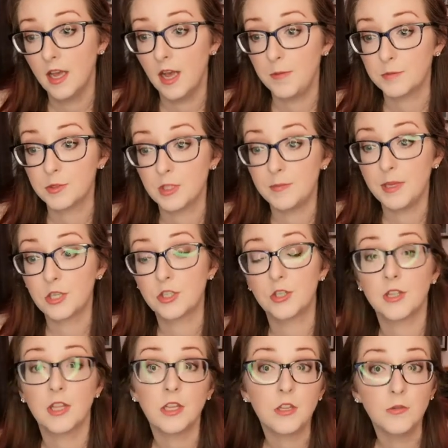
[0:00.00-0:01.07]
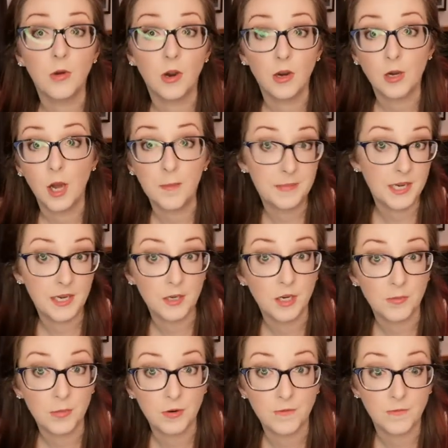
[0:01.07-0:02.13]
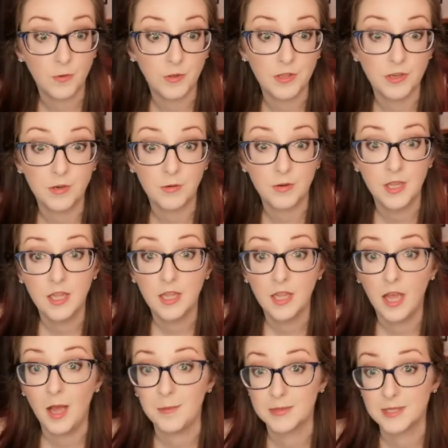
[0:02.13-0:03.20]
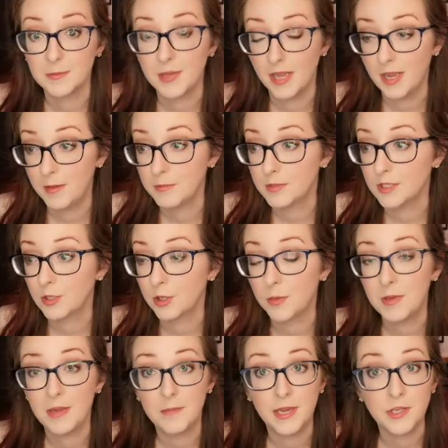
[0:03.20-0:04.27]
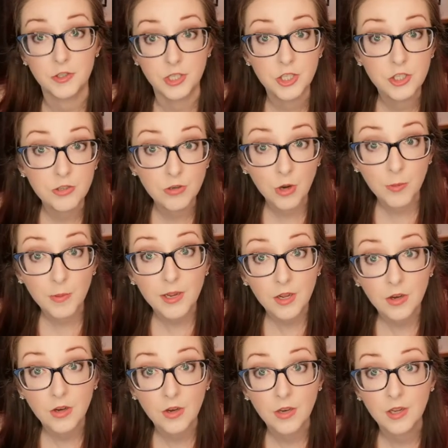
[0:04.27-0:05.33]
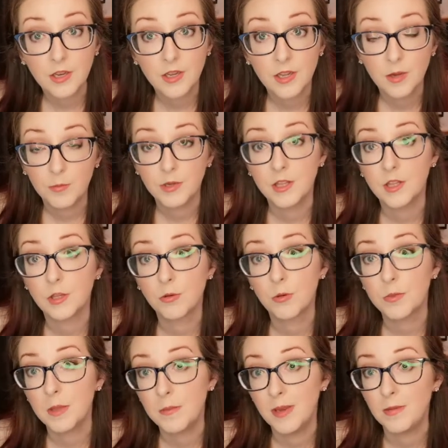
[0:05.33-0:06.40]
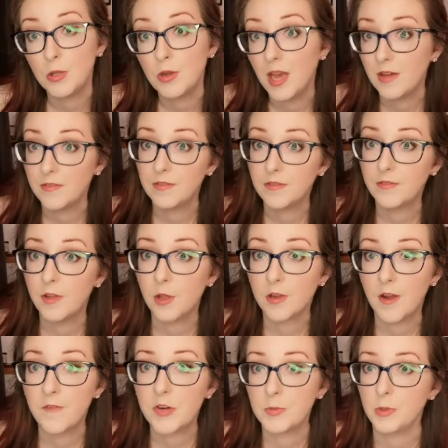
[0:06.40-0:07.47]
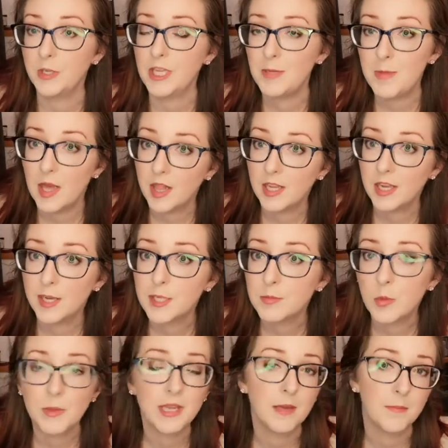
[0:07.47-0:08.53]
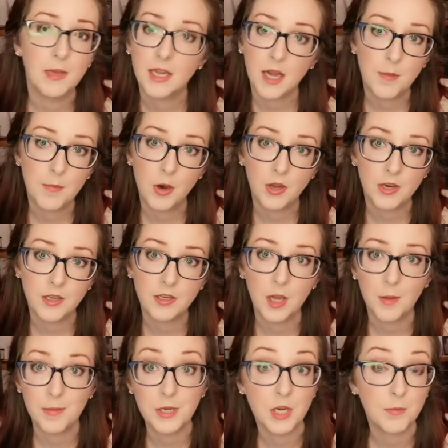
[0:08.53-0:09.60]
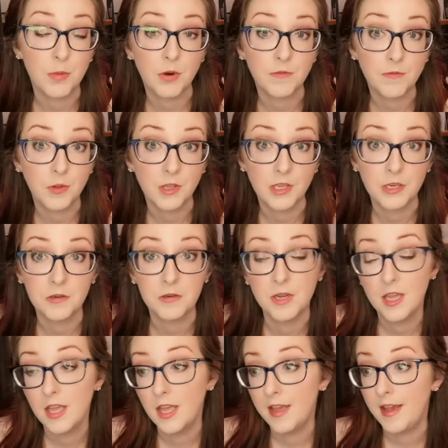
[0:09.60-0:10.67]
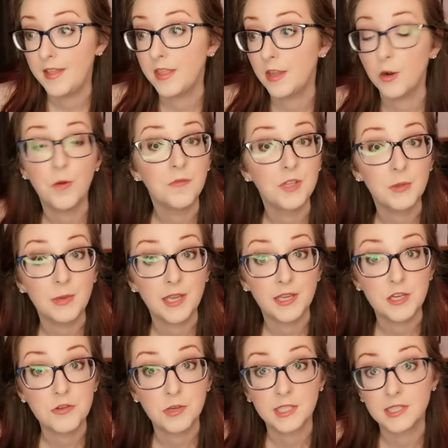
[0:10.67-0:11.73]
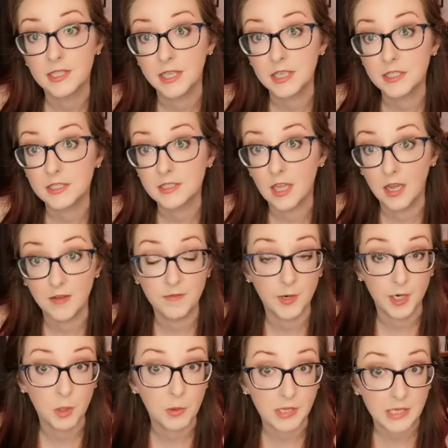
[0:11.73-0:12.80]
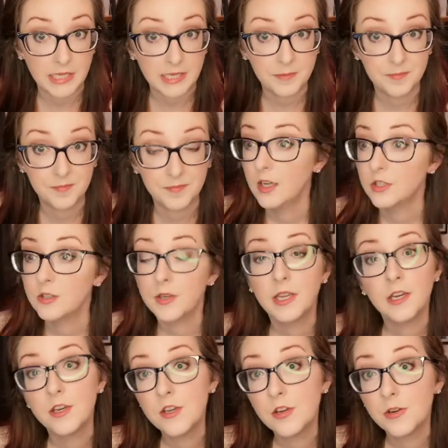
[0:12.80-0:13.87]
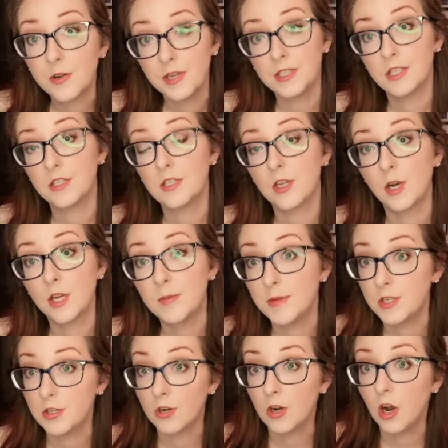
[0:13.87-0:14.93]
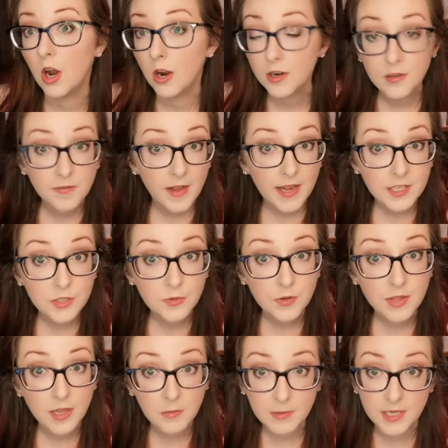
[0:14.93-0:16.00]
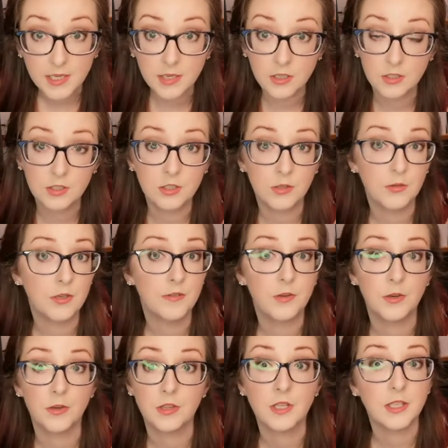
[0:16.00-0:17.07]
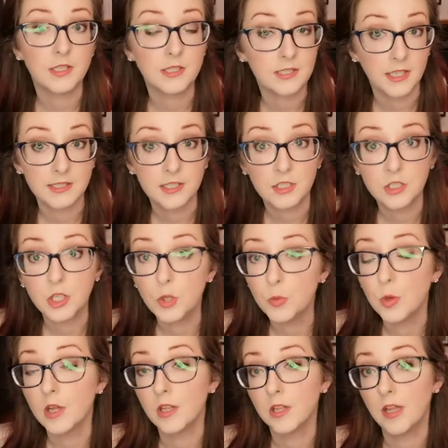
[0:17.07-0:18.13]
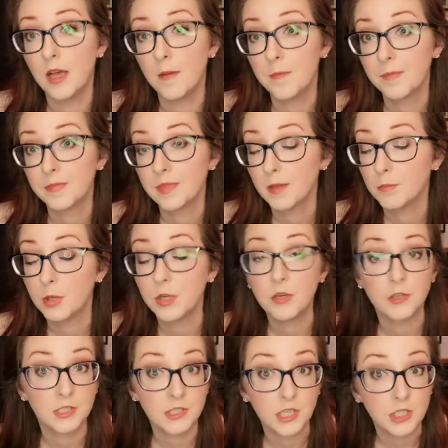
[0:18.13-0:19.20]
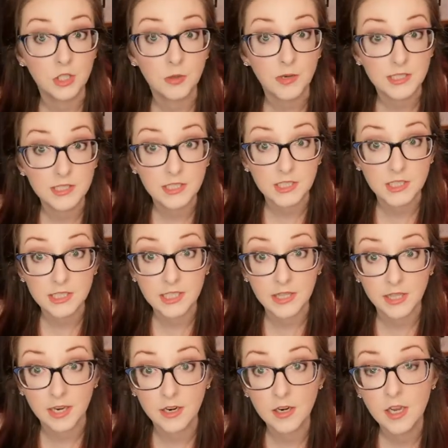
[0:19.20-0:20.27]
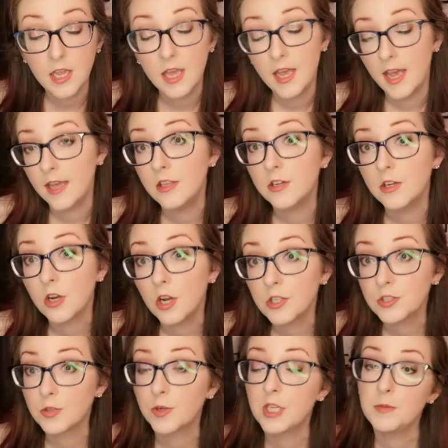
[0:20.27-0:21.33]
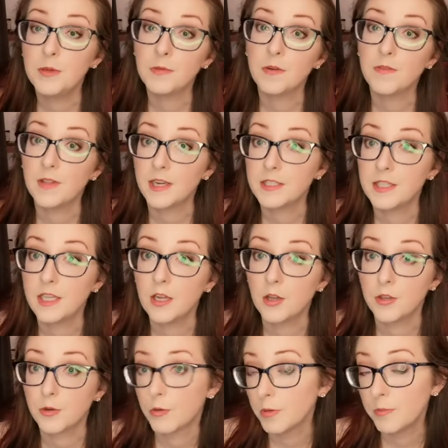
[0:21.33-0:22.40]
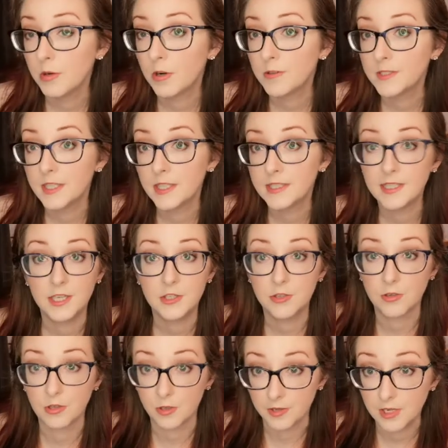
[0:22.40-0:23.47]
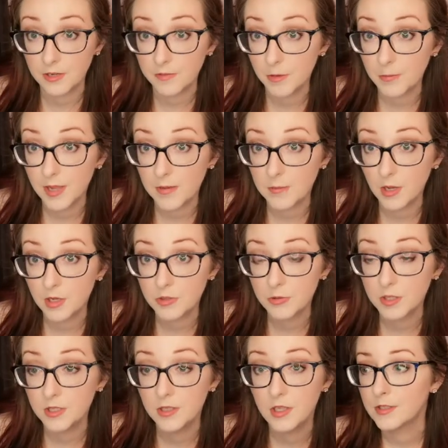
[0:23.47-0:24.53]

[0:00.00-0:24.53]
So to make sure that you are updating your portfolio, sometimes there could be a major issue going on within the group that maybe you haven't felt comfortable emailing us, but we can pick up on it in your portfolio, and then hopefully we can address things very quickly. So here you're going to document your artifacts for that week. So if you're the discussant, you will put your discussion questions in there. And then you're also going to be reflecting on the group process and your learning from that module.